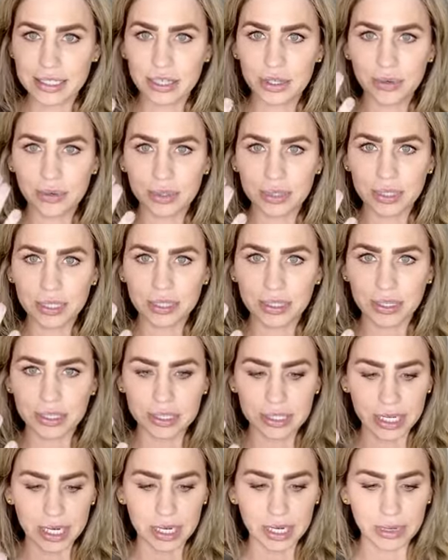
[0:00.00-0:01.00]
a really long
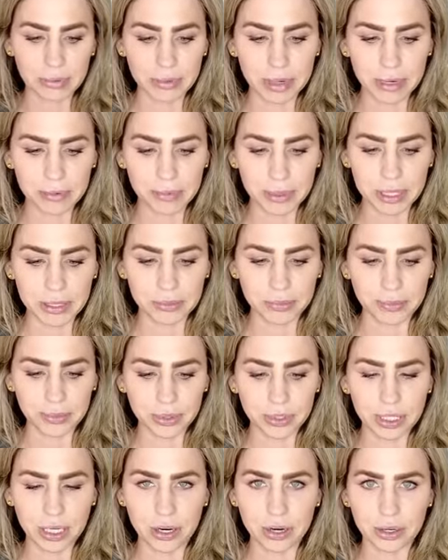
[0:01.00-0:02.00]
time, and I've been
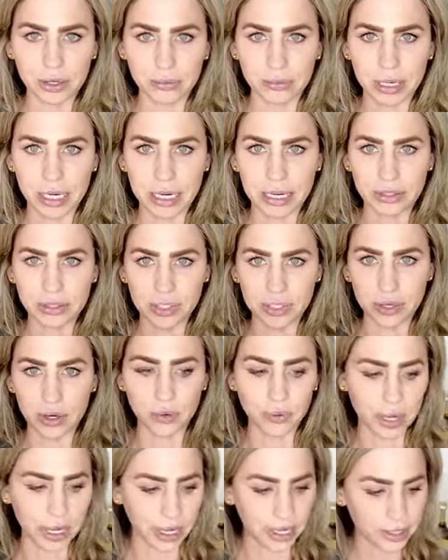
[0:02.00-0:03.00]
really hard on my nails all
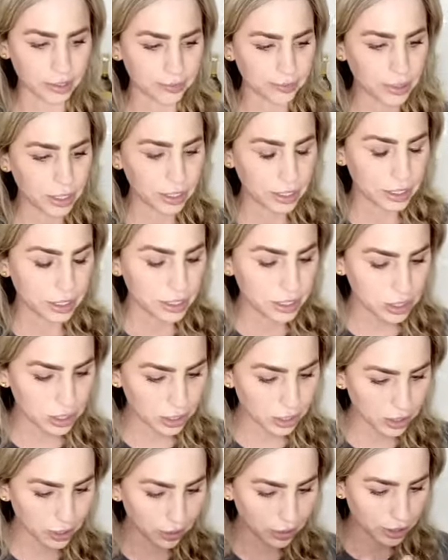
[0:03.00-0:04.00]
week.
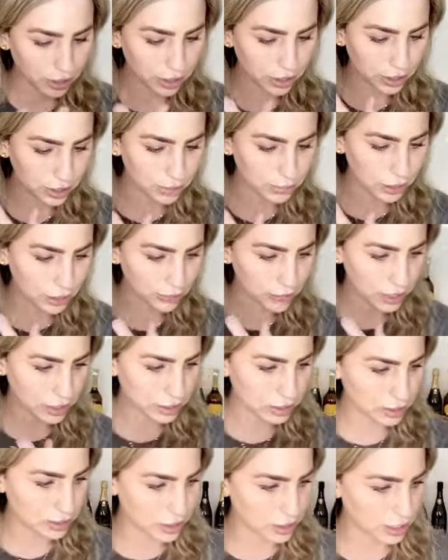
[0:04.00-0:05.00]
So I've got
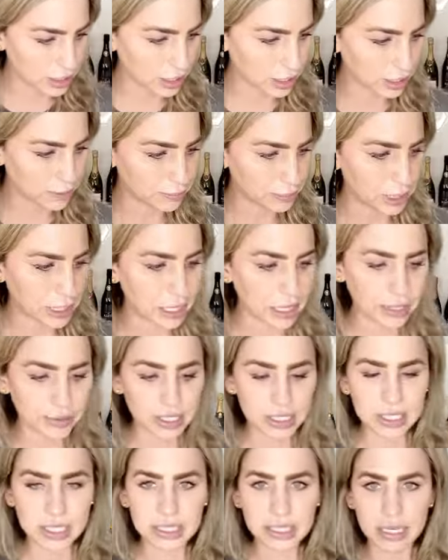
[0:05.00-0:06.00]
those done, but I'm
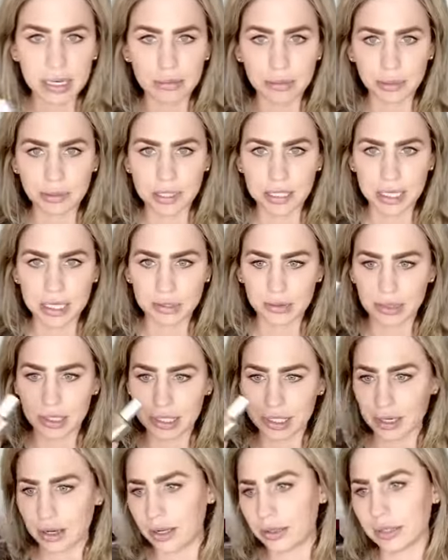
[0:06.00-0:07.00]
obsessed with this
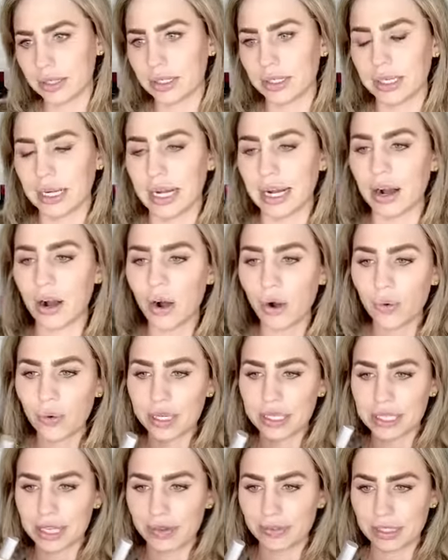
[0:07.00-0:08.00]
color. I always
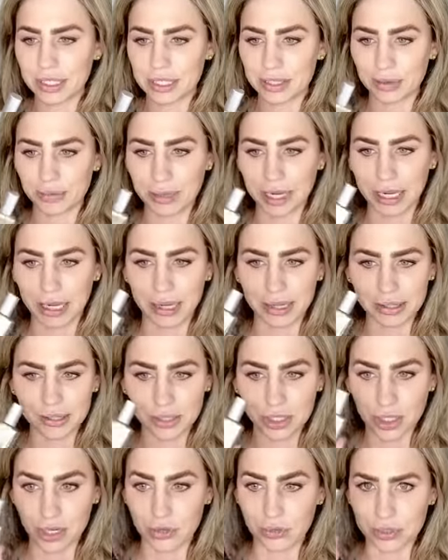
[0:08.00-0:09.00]
have this on my
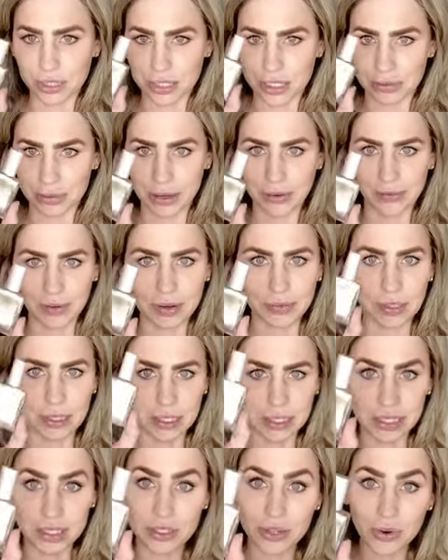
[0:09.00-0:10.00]
toes. It's my favorite. This
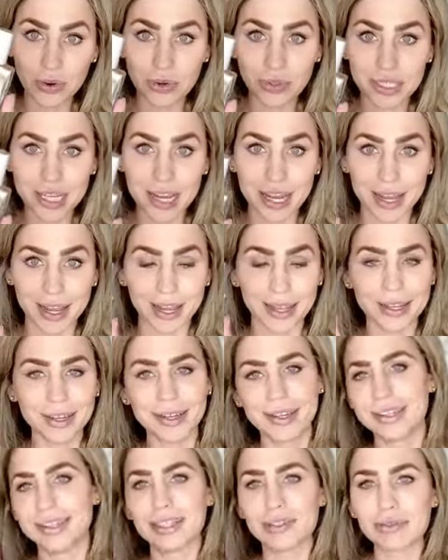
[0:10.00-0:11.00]
is Goldie.
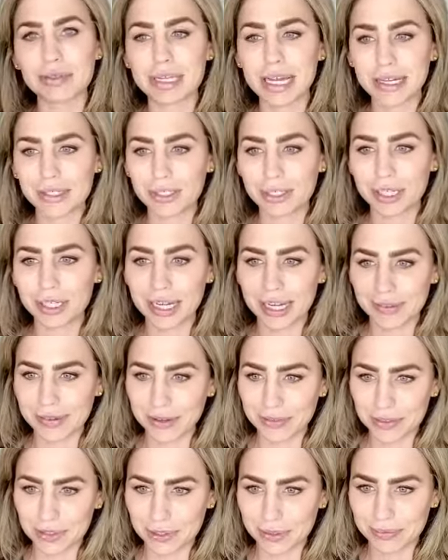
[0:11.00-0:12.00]
This was actually named
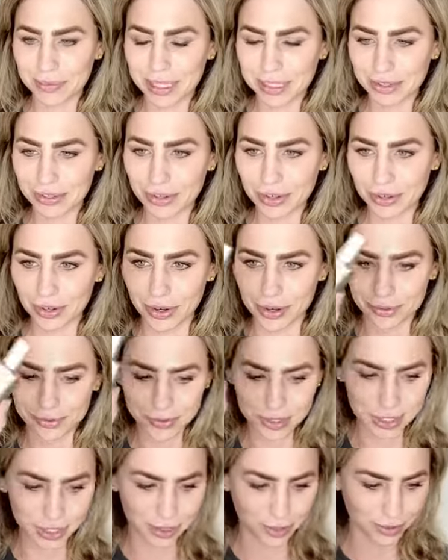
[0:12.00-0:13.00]
after my little girl.
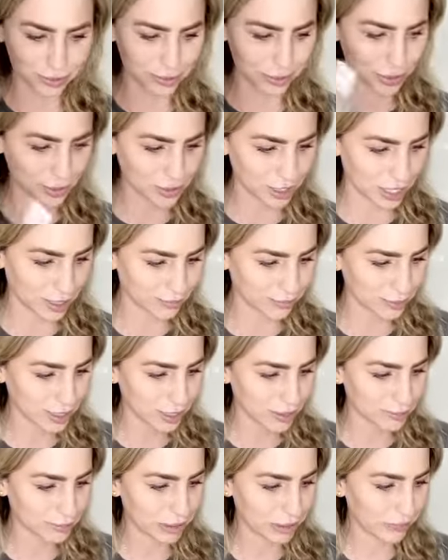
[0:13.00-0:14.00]
So Goldie,
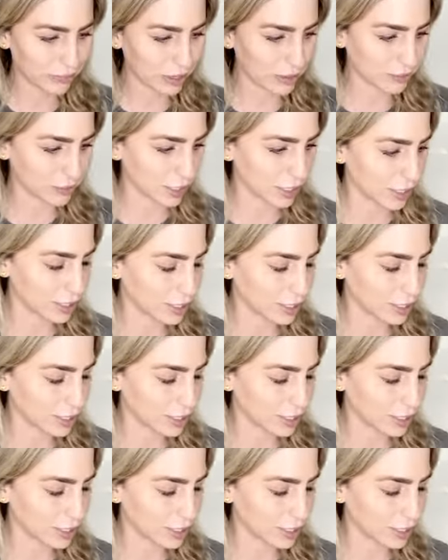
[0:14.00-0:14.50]
my favorite.